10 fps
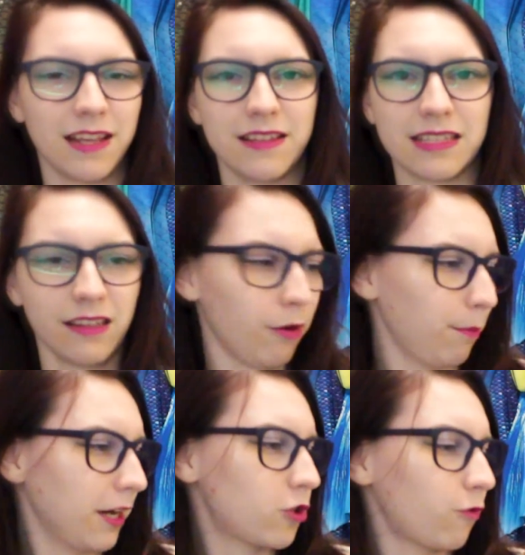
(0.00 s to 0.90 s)
in this little
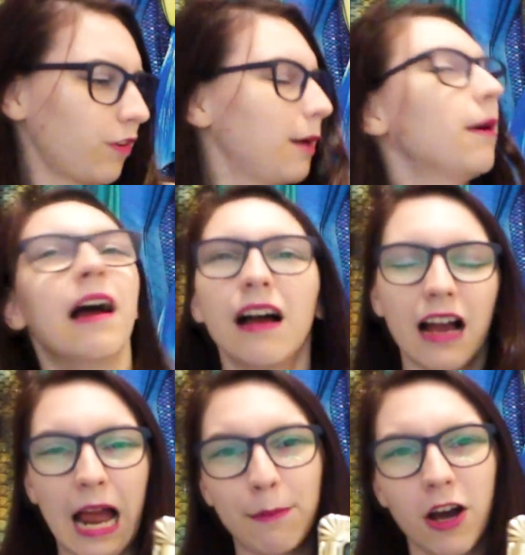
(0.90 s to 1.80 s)
picture frame.
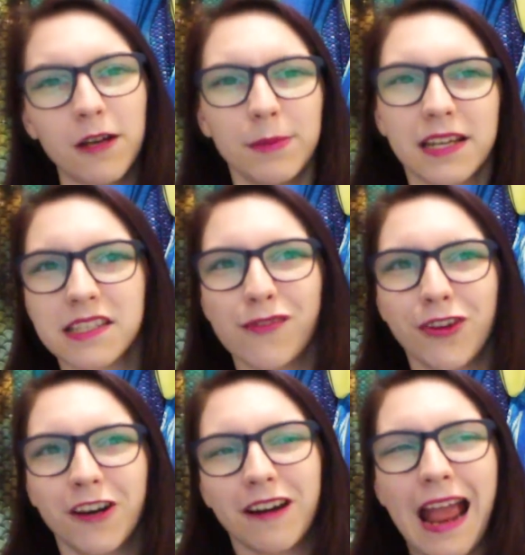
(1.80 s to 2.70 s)
I bought it because I
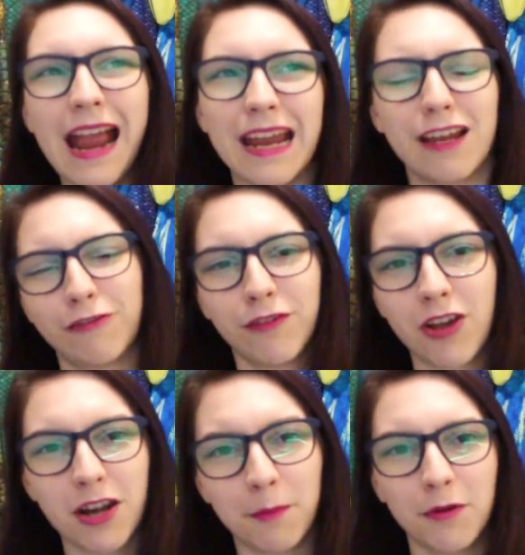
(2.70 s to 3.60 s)
figured, hey, if I've
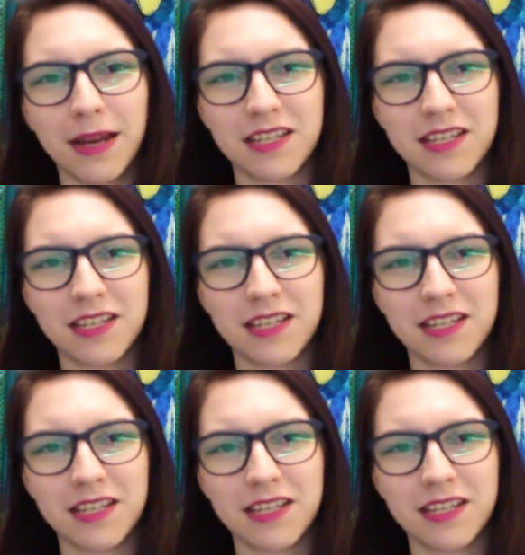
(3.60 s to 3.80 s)
got a mermaid